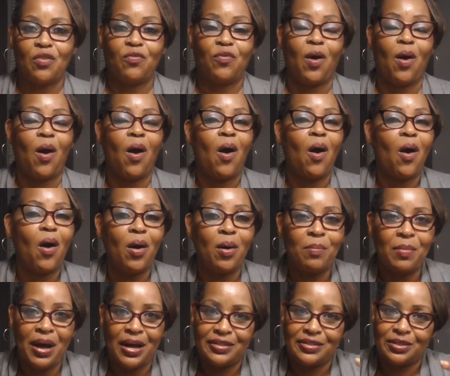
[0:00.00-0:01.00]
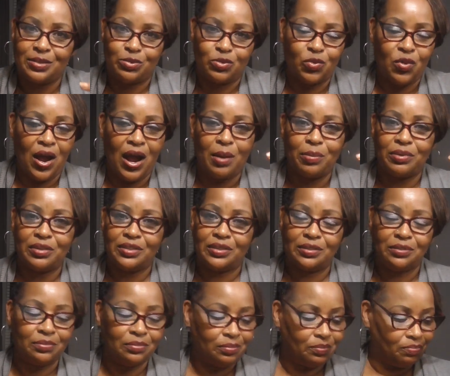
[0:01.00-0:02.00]
for all my subscribers.
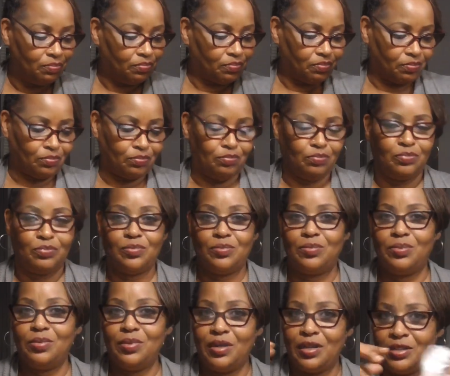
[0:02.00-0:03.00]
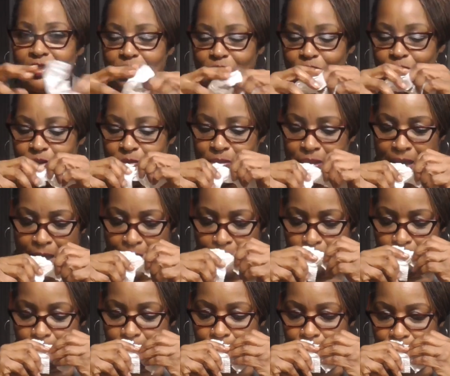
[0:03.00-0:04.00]
Excuse me,
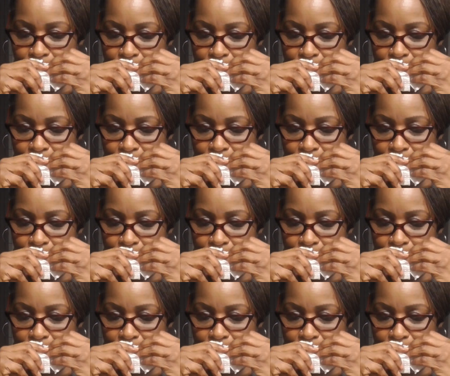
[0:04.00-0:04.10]
y'all.